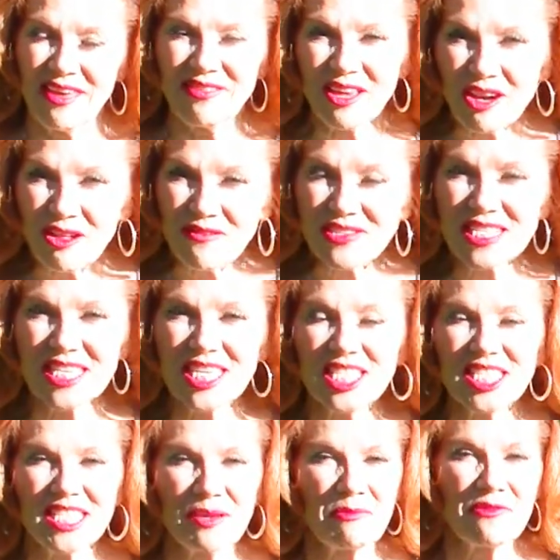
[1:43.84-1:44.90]
And then all of a
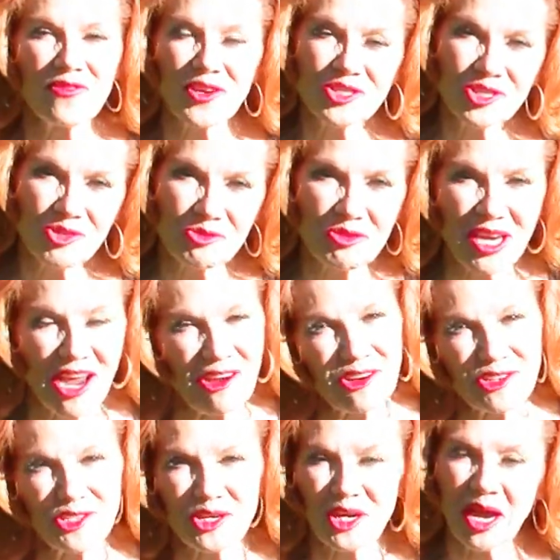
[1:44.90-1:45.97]
sudden, some of our true
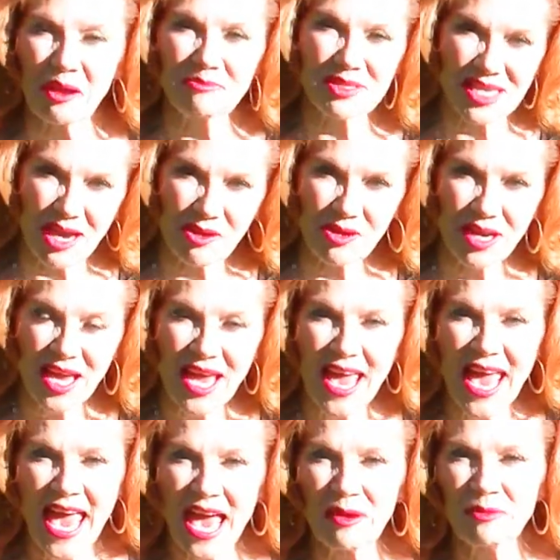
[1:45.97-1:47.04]
character comes out
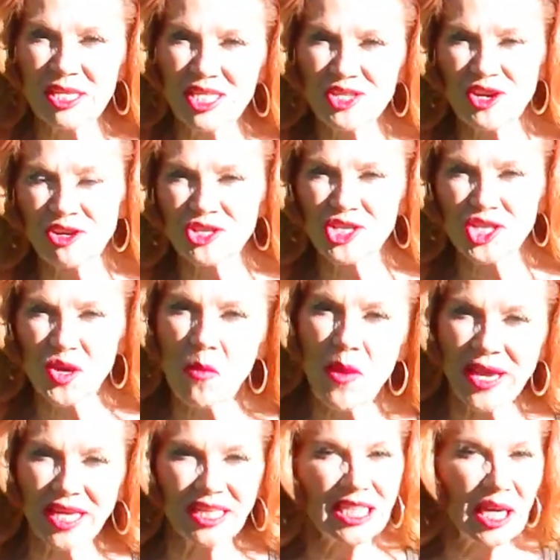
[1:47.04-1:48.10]
and we start
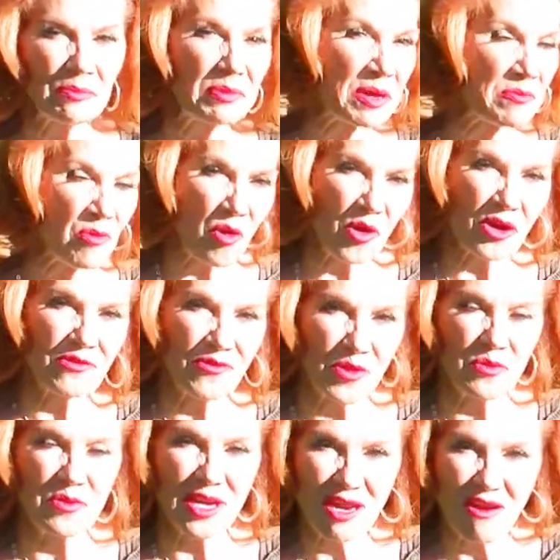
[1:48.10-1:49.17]
showing a little bit more of
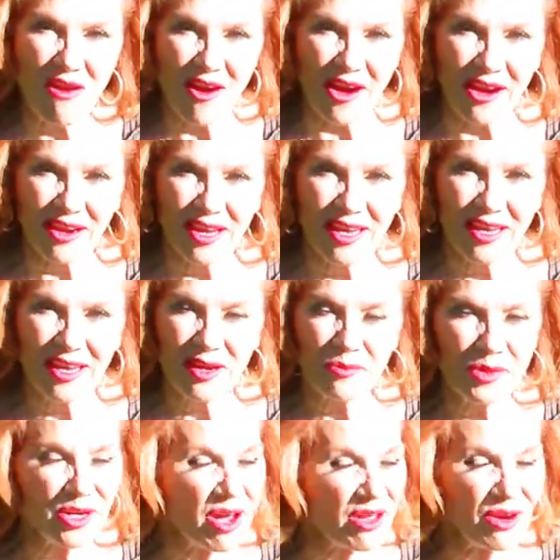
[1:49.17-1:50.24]
who we are.
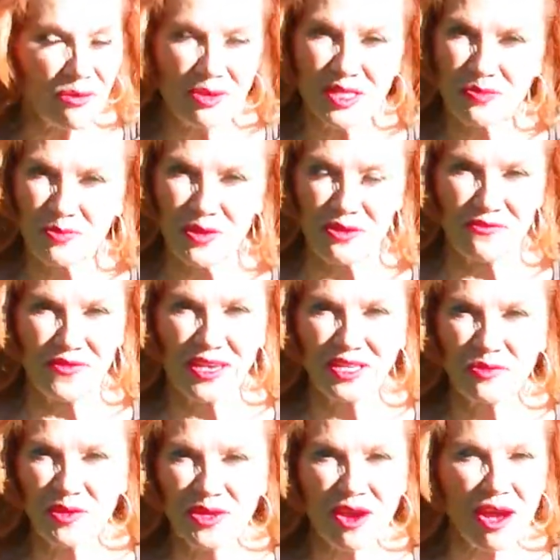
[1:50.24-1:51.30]
We're not always
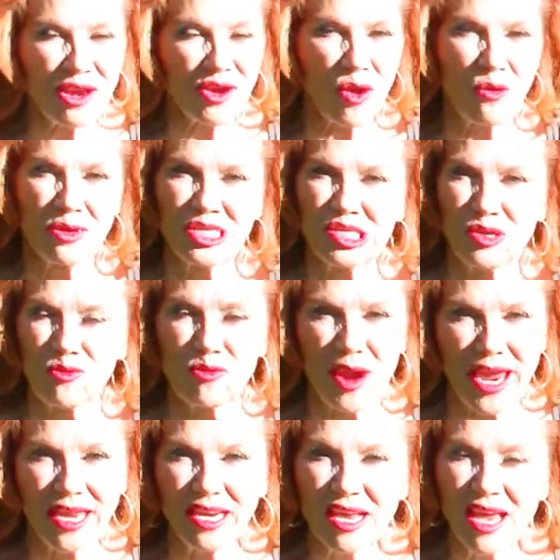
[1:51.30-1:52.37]
perfect, we're not always
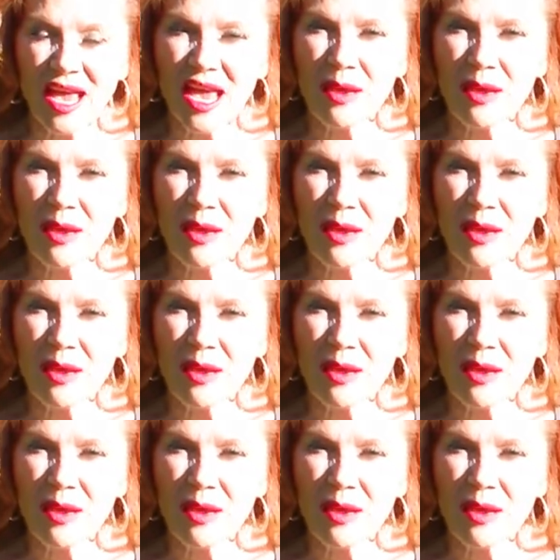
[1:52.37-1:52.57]
great,